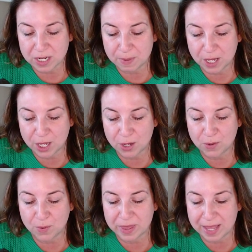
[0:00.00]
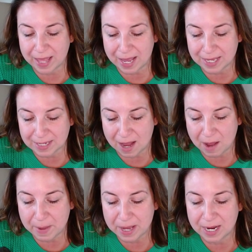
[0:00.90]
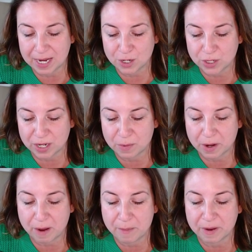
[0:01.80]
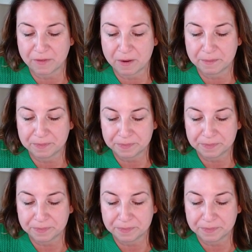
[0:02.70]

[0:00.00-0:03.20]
to be cute with that last comment. I understand where you're coming from.